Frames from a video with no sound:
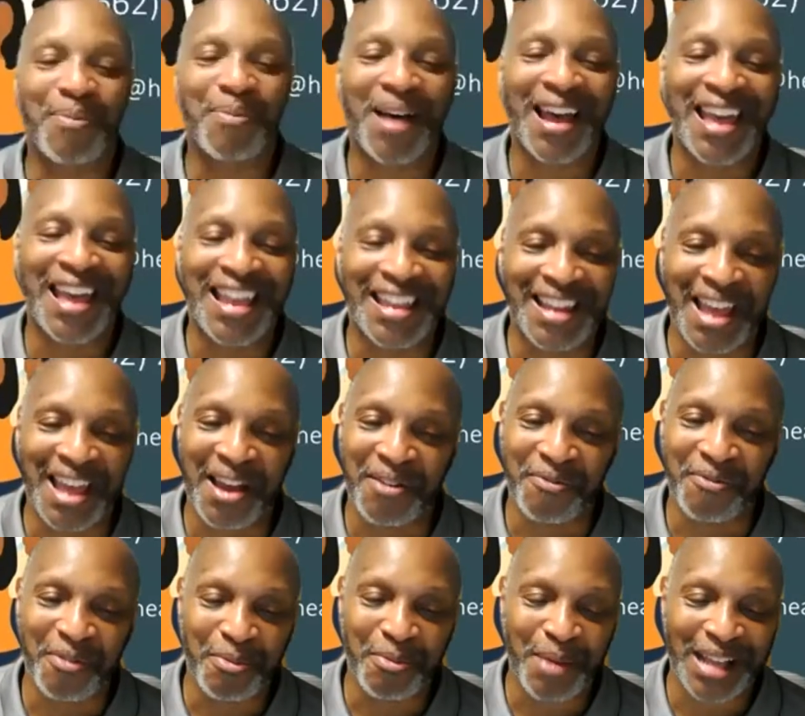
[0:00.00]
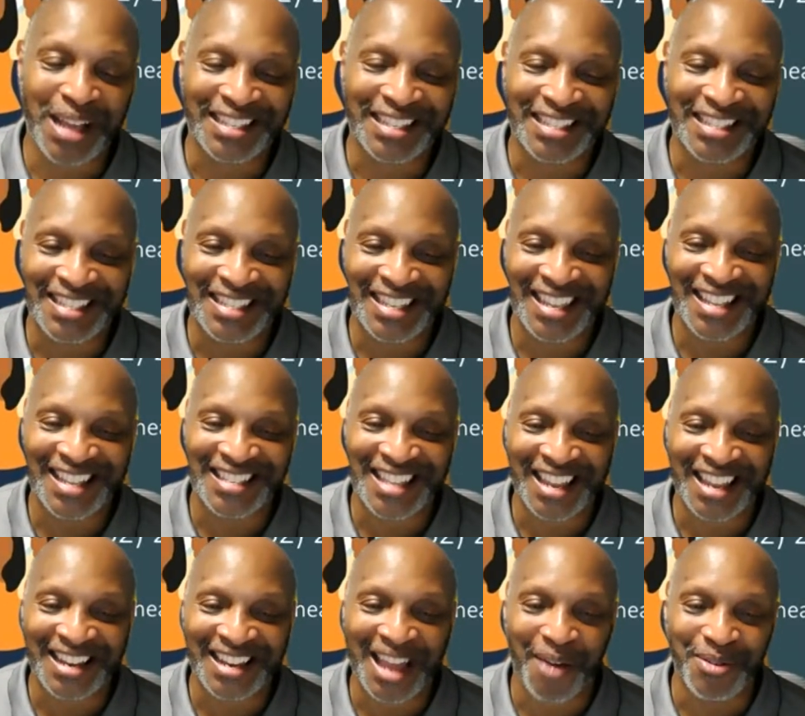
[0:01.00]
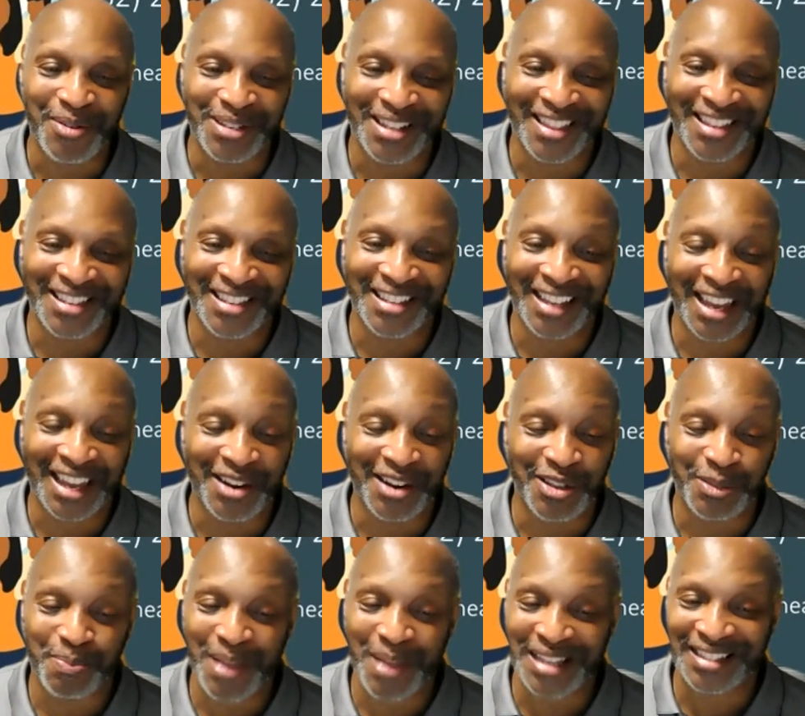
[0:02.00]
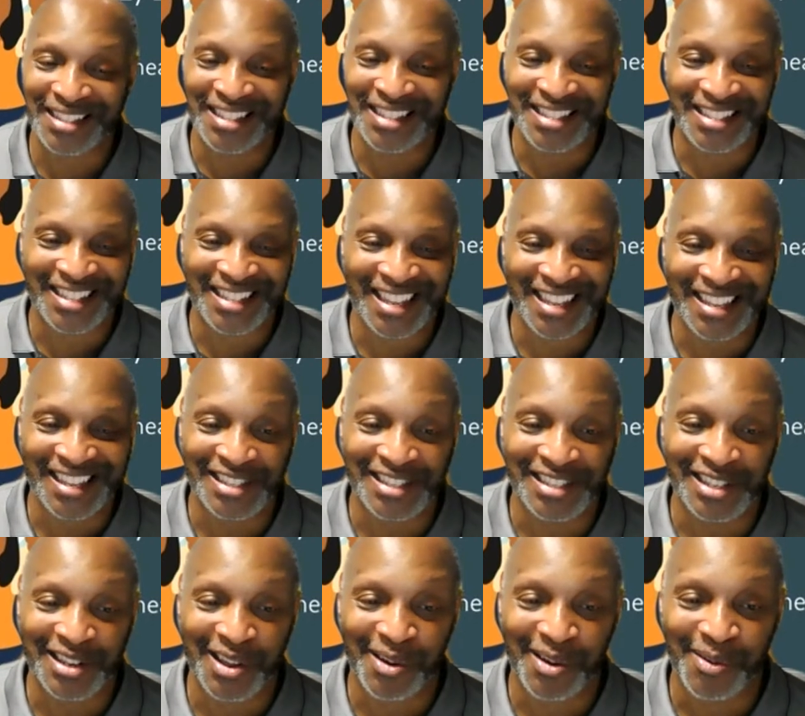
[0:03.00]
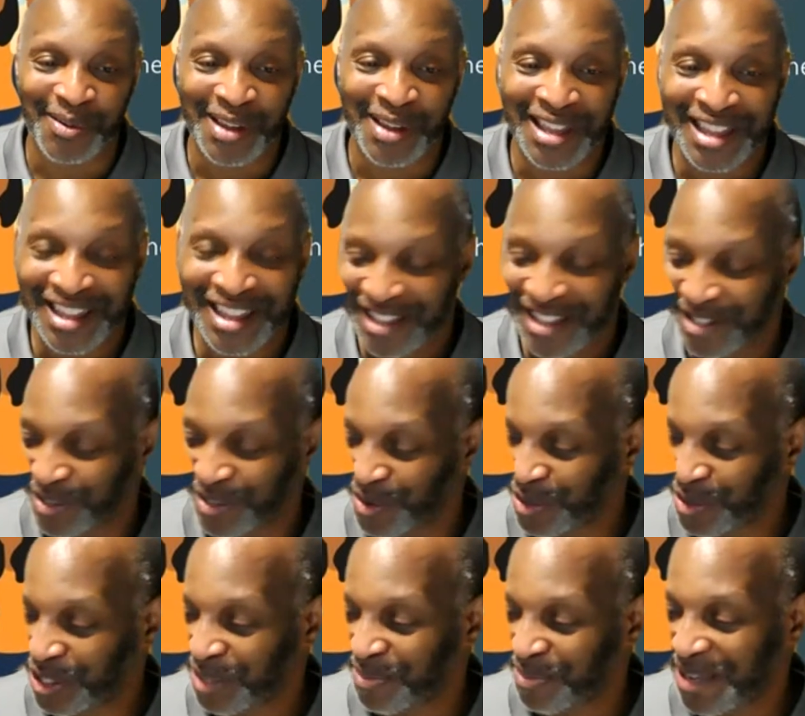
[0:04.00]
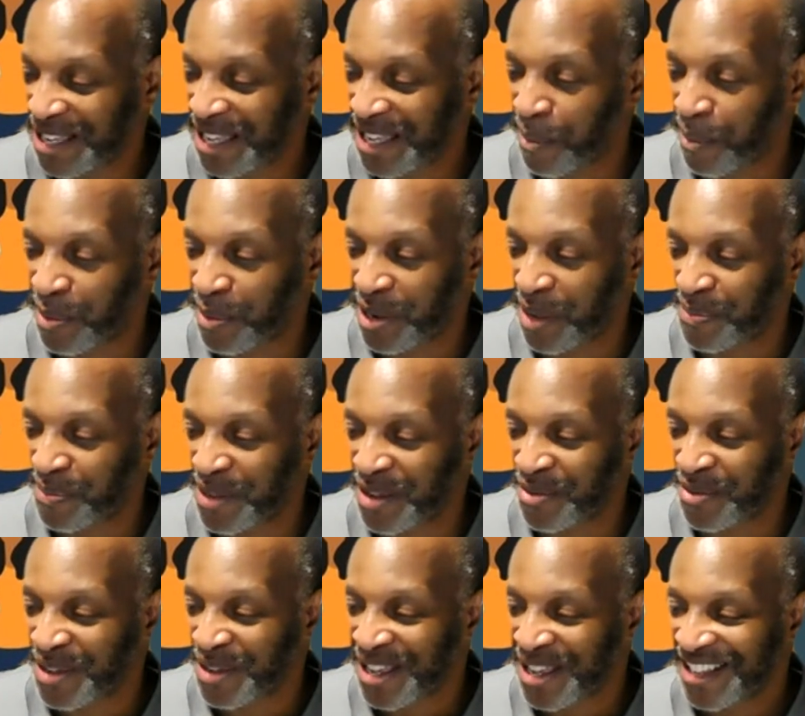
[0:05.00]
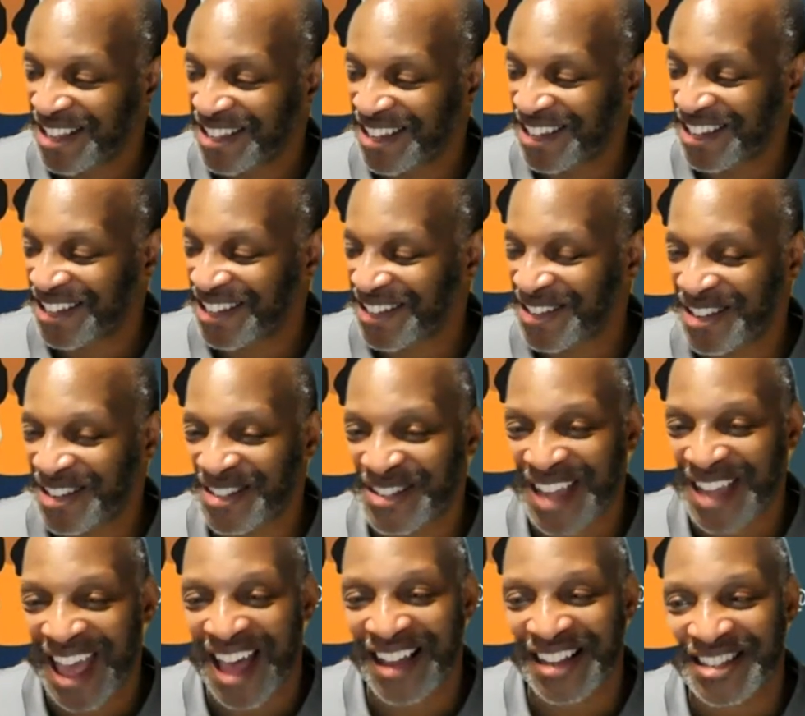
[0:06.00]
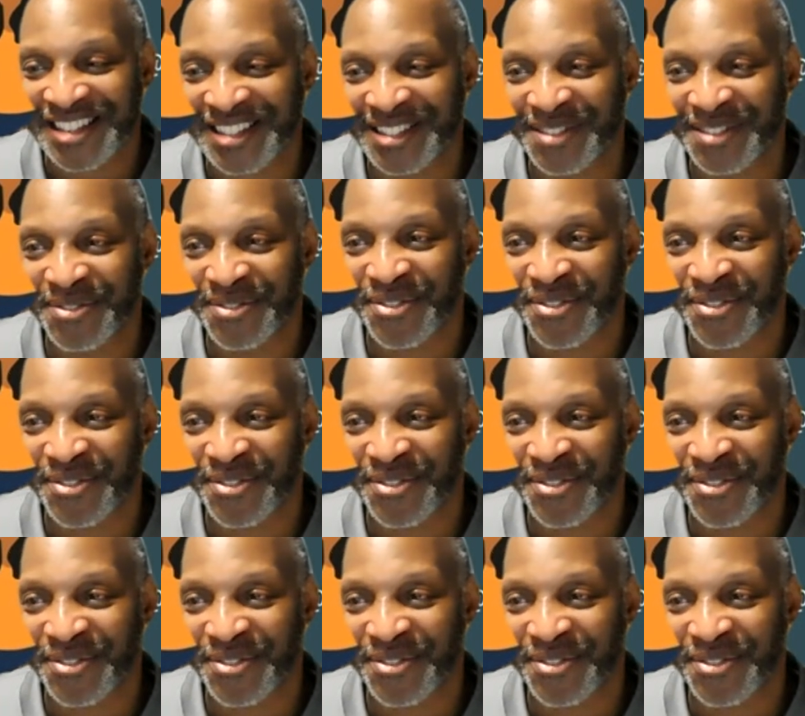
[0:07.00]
about hanging out? What about kids hanging out with each other? Look, I know especially these teens, used to be coming up, your child gets a little